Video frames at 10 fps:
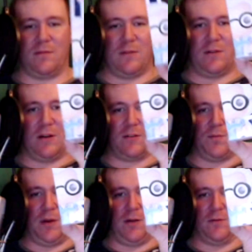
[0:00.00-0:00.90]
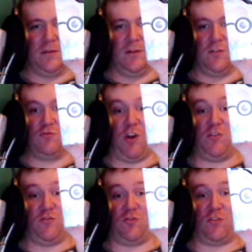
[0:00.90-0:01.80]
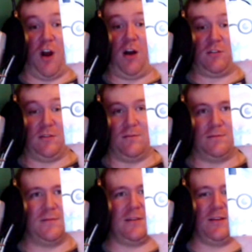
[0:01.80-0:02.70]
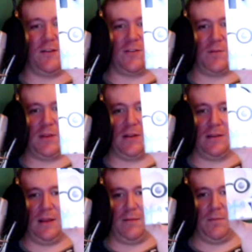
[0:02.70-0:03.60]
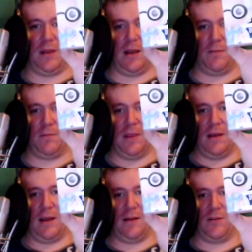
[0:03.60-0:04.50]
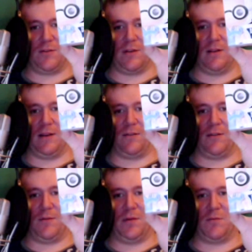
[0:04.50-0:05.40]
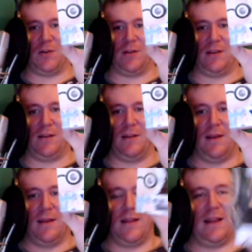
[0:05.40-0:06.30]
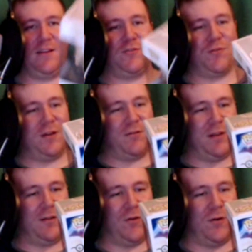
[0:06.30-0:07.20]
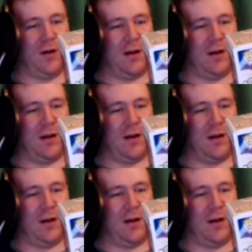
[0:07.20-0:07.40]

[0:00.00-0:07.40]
Dr. Brown. Great Scott. Something like that. I know there's a glare there, but I'm trying to get it. That is really, really cool.